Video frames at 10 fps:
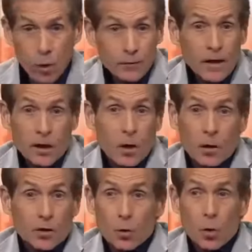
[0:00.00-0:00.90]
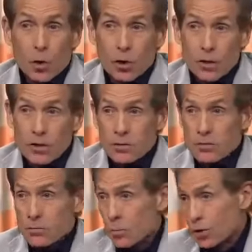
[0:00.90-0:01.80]
What if they go to New
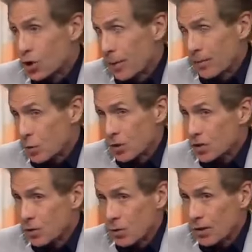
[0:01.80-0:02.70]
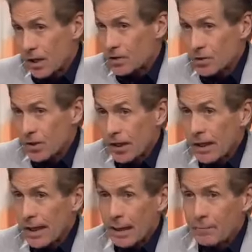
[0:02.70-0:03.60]
Orleans, where Jameis Winston won yesterday,